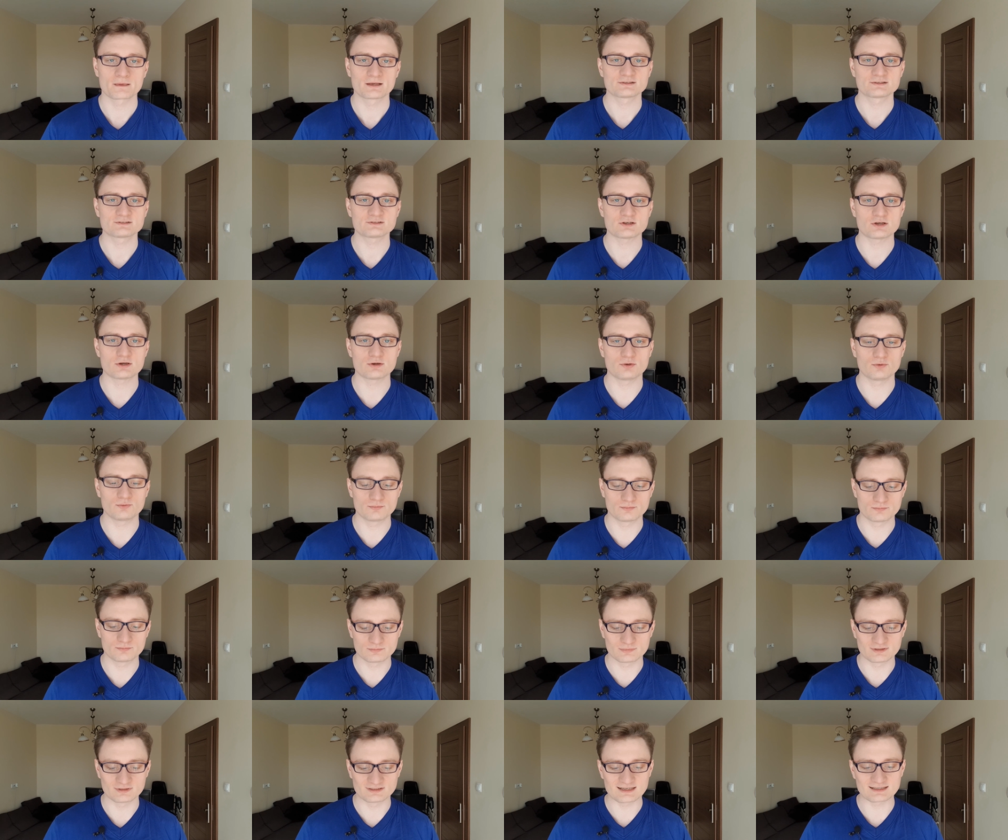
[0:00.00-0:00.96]
So
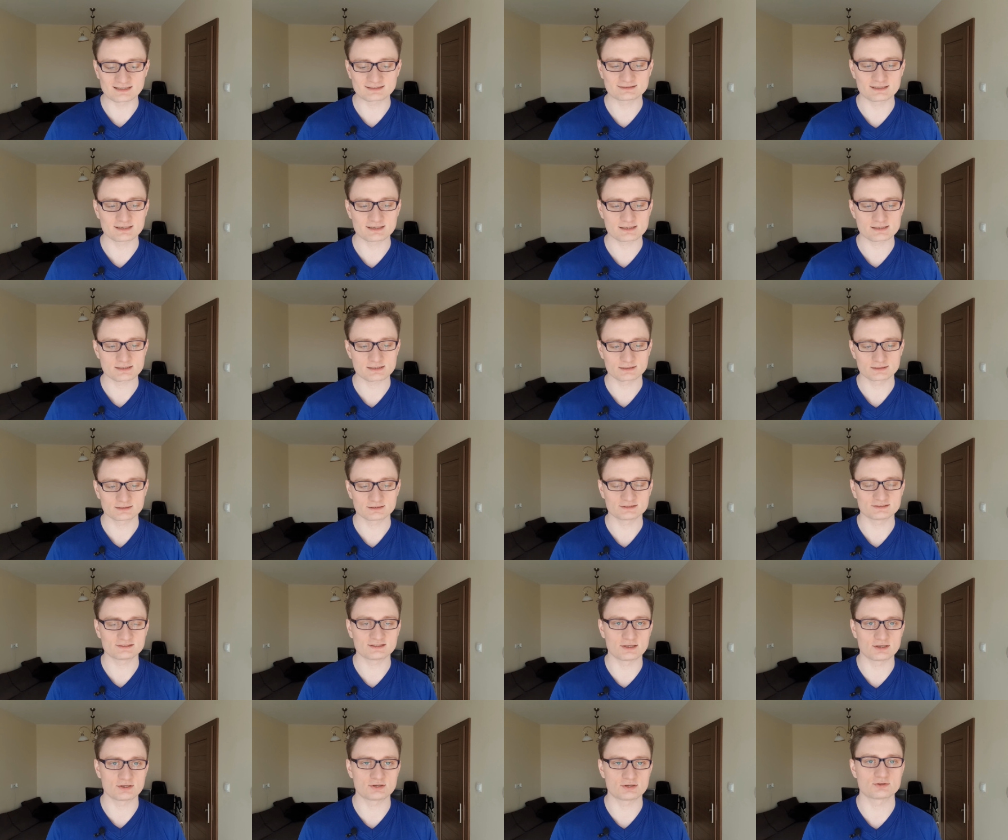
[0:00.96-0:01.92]
that's it.
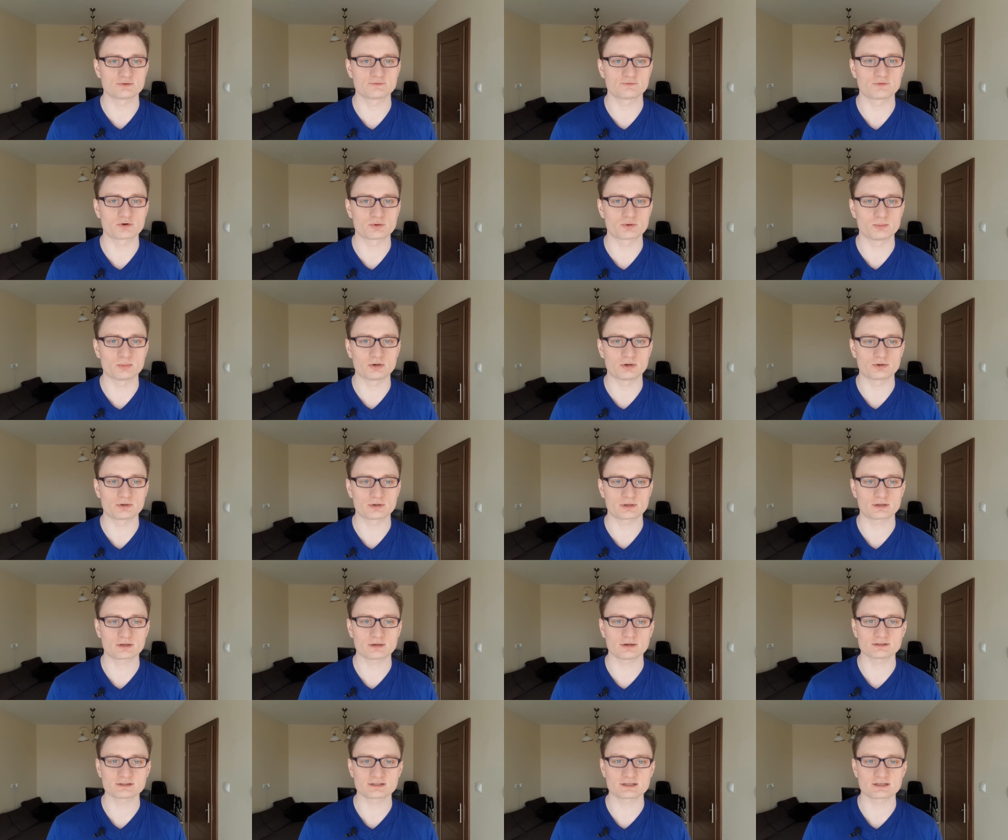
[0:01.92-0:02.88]
Stay tuned for more
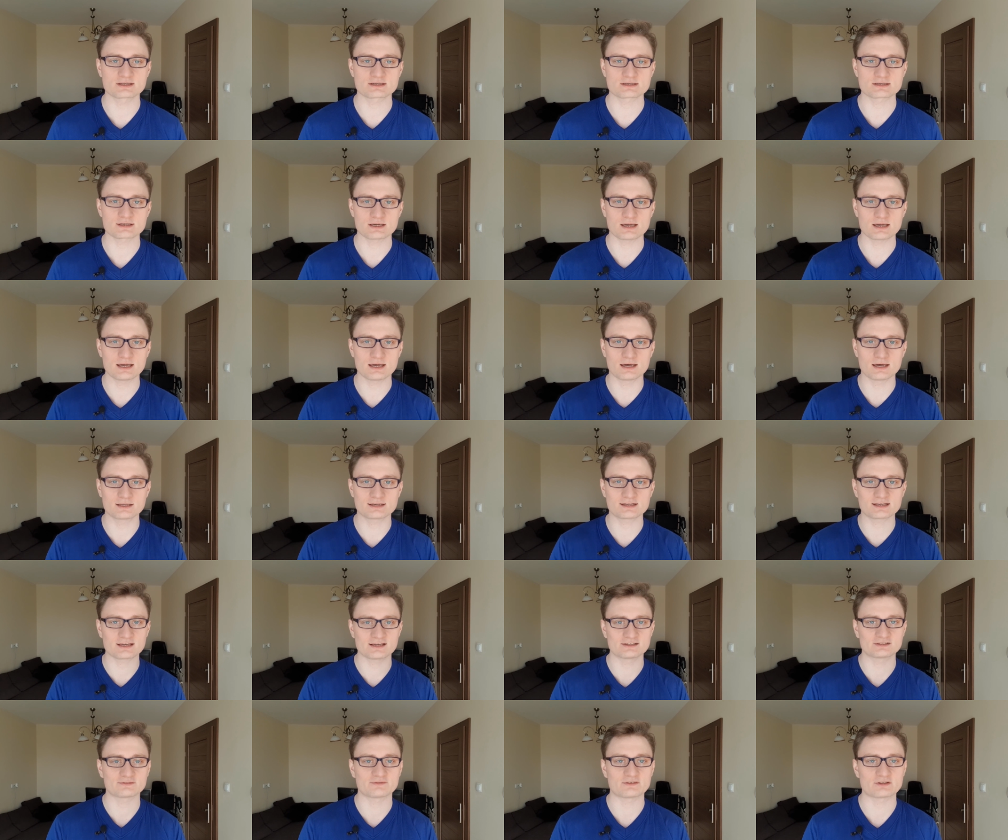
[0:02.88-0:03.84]
content and in
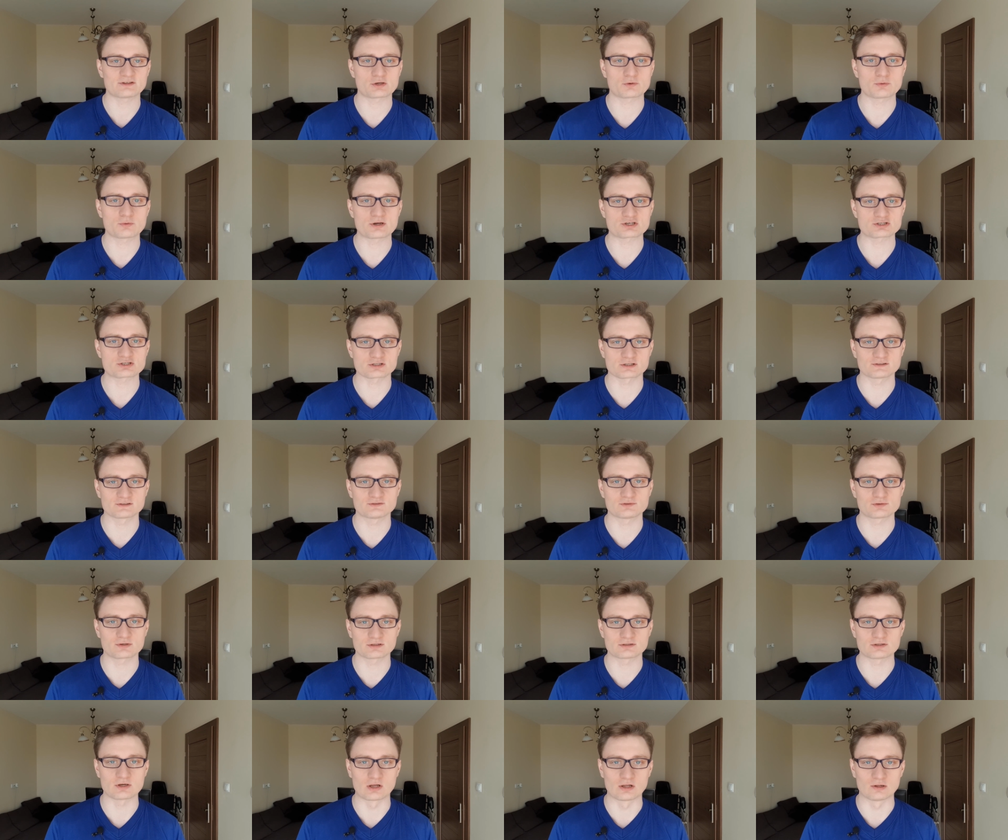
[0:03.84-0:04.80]
case of any questions you
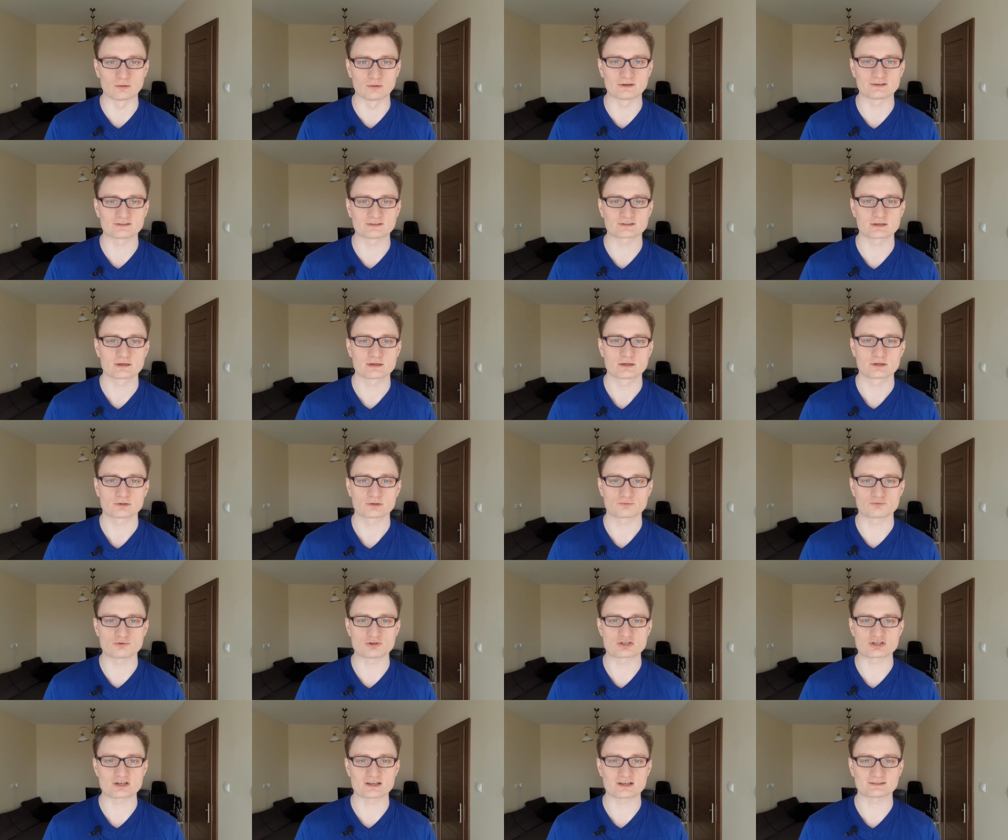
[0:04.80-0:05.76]
can always
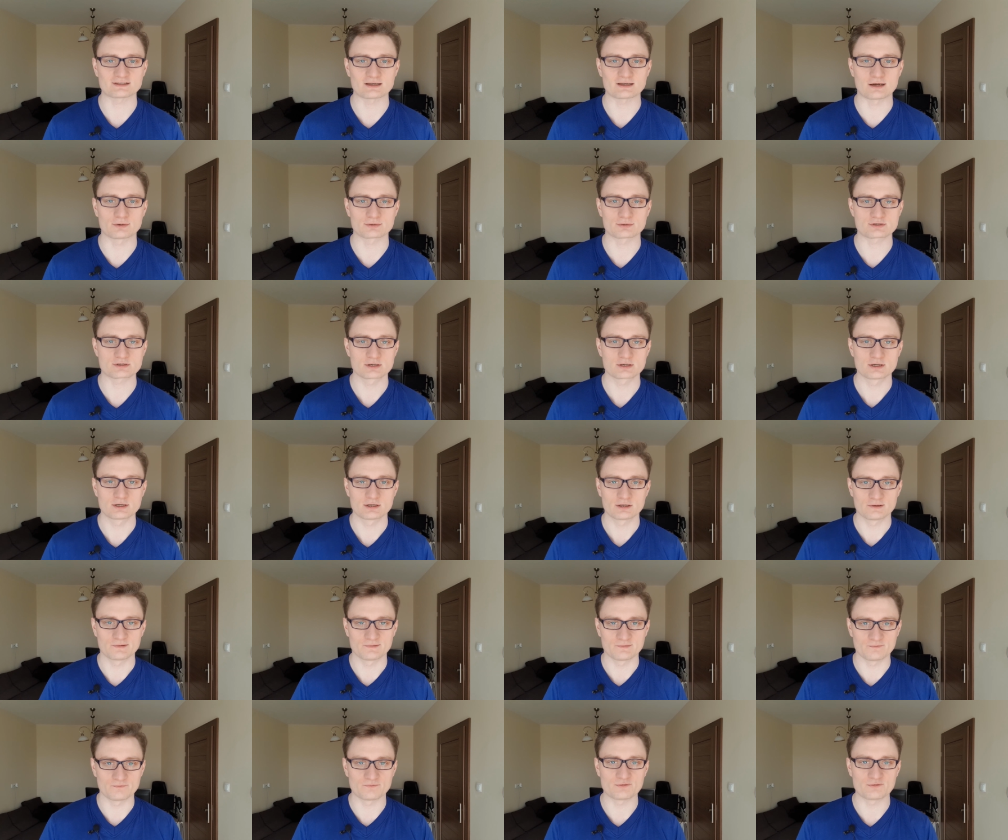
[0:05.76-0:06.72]
reach us out
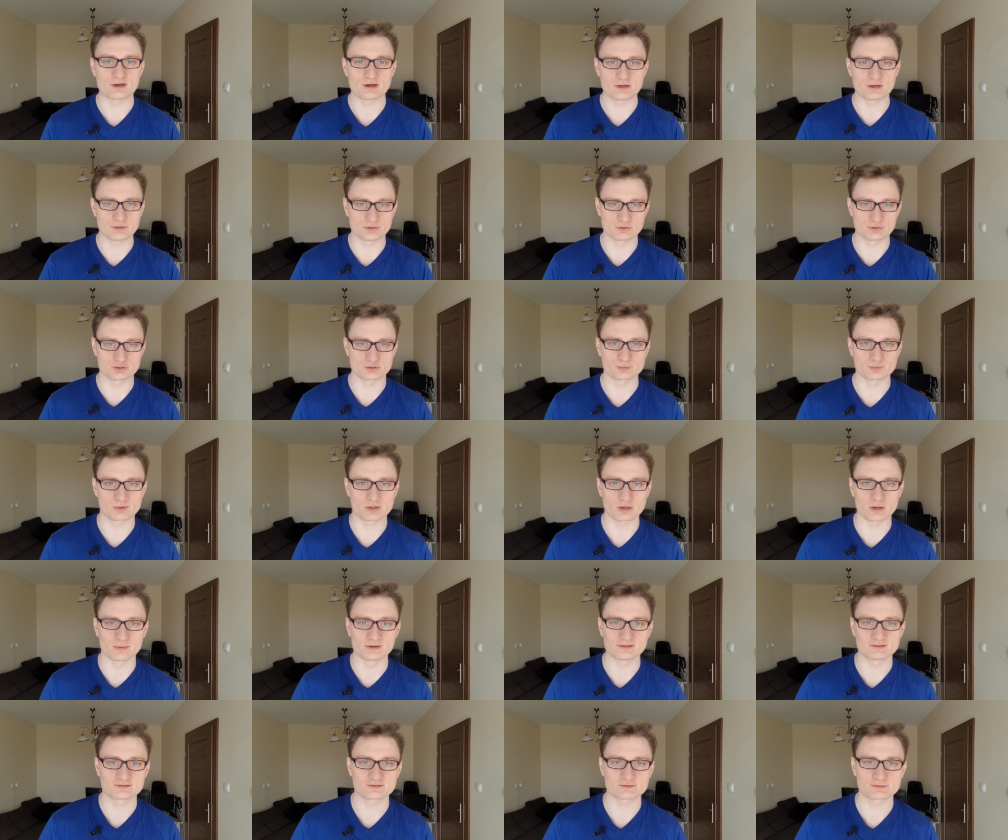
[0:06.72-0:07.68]
via YouTube
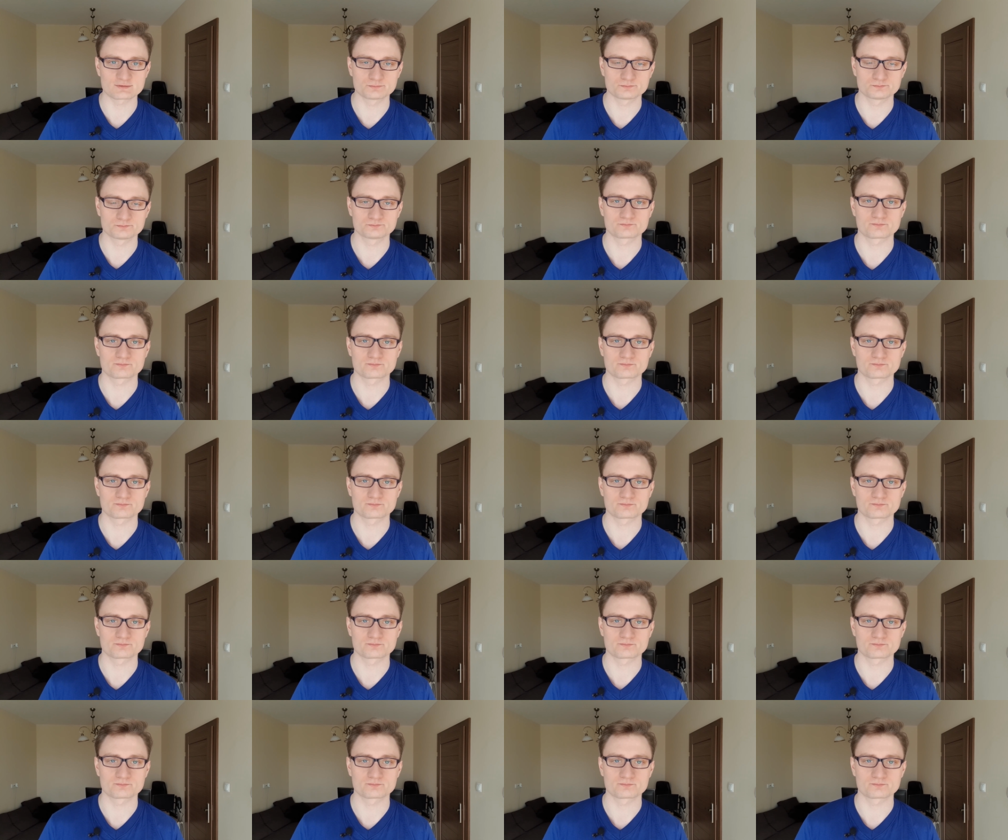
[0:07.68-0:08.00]
comments.